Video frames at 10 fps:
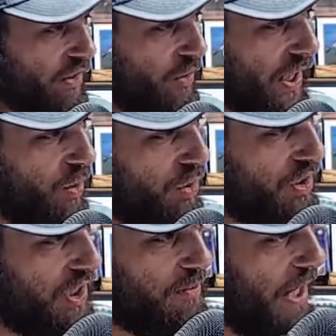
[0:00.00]
Greg
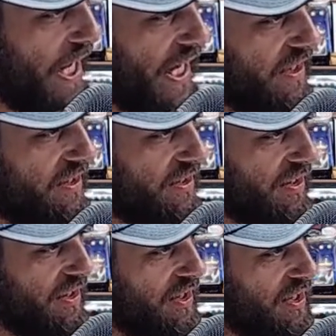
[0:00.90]
Olson's back.
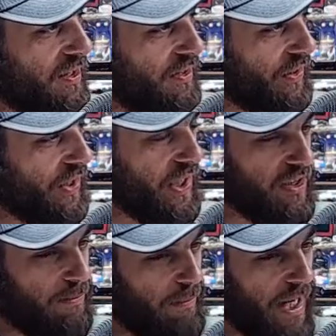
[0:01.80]
They're going to get
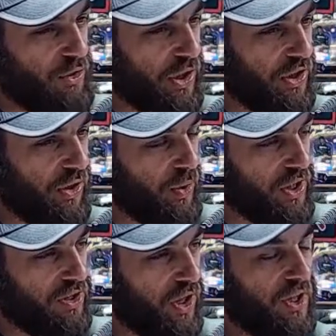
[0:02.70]
some magic going.
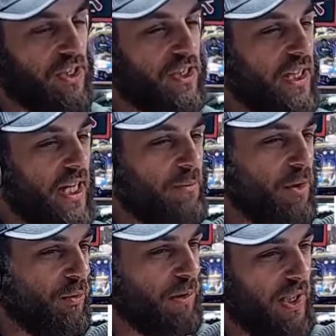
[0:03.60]
As long as Cam
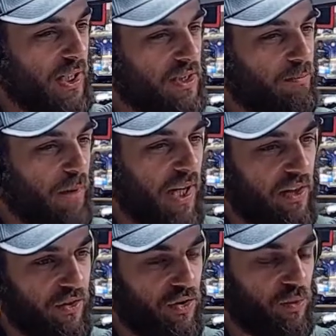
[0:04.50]
Newton plays,
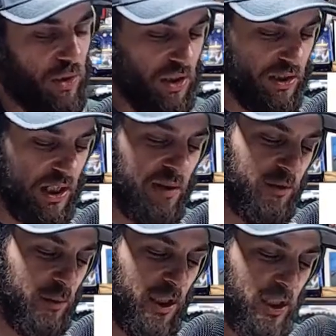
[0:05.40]
Panthers win this game
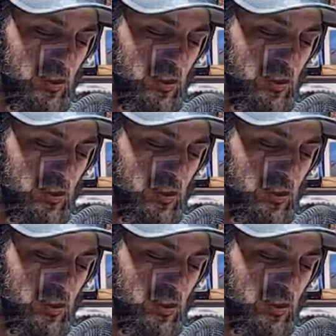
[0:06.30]
for me.